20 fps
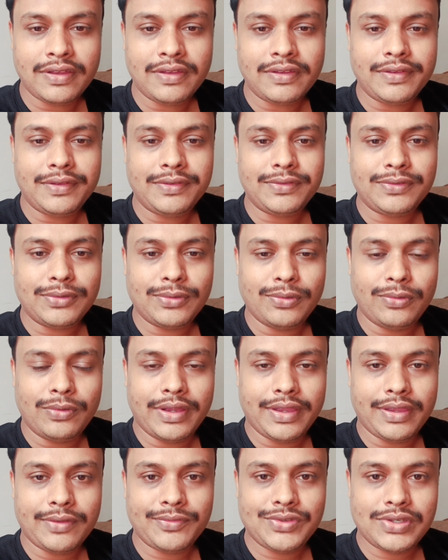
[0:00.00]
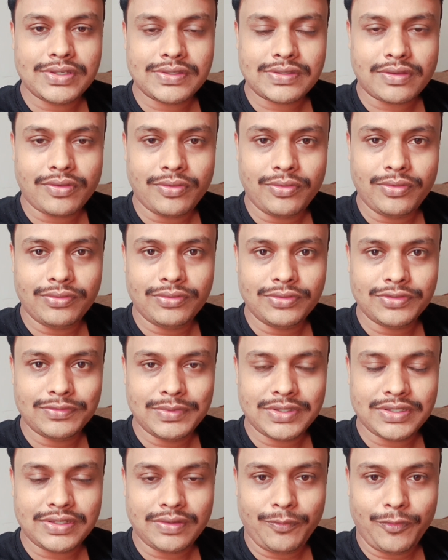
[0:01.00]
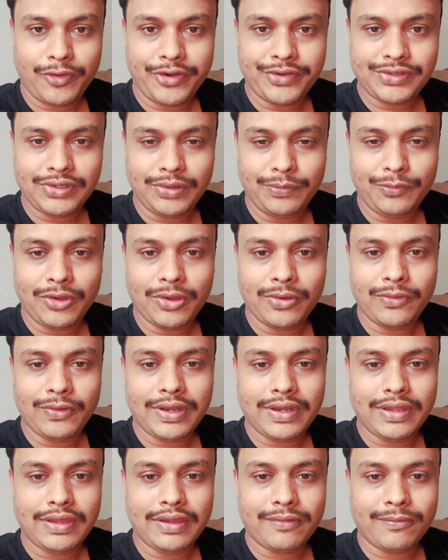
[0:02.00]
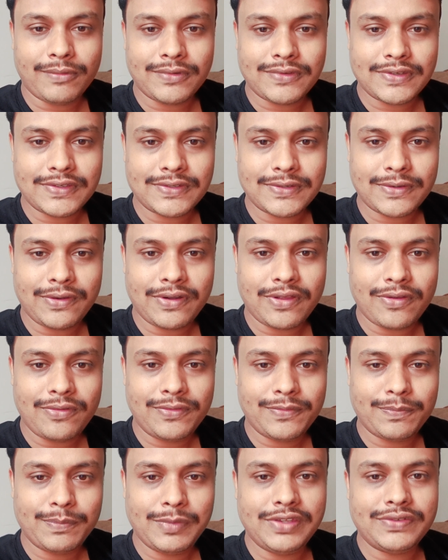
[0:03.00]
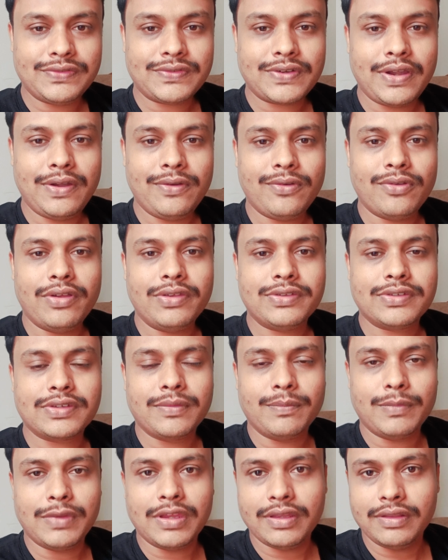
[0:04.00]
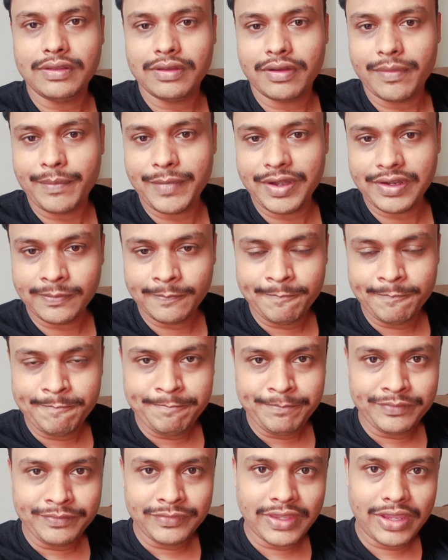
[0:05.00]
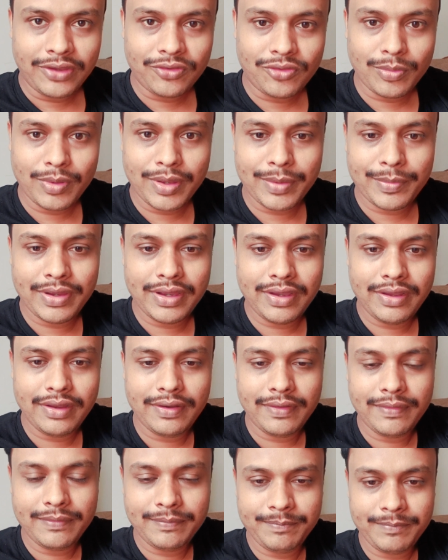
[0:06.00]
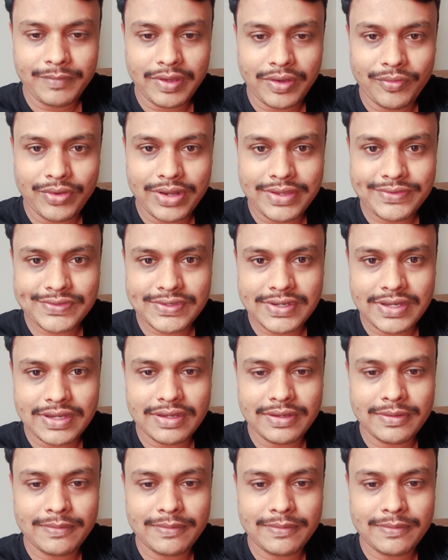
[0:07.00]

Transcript: So I have just covered those basic parts. If you have any questions or doubt, please try to ask me in the comment. Thank you. Bye bye. Have a nice day.